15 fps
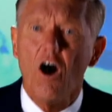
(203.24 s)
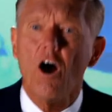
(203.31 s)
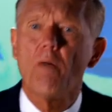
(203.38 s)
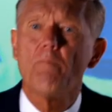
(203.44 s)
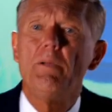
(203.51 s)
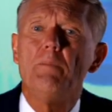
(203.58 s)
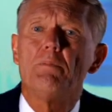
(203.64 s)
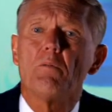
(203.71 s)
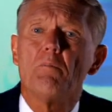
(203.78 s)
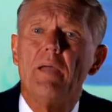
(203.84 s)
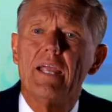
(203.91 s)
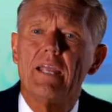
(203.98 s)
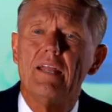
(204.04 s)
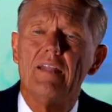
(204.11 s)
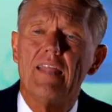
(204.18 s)
are people
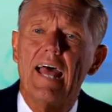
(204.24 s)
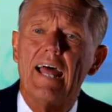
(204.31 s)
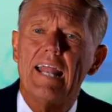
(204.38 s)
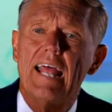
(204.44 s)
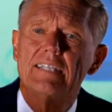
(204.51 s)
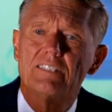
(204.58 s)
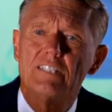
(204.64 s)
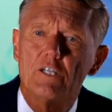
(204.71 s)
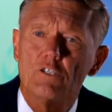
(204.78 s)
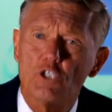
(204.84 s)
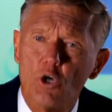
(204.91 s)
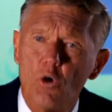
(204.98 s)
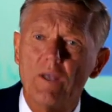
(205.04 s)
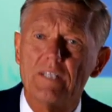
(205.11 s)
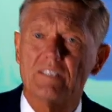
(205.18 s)
making that as their
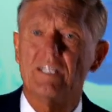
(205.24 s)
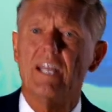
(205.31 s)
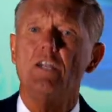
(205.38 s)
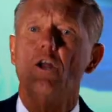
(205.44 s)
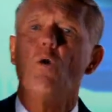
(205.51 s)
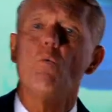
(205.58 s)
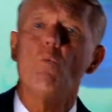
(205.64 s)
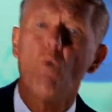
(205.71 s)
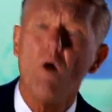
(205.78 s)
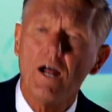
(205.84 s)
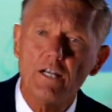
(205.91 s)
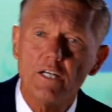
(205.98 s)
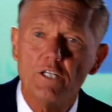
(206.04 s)
choice. They don't want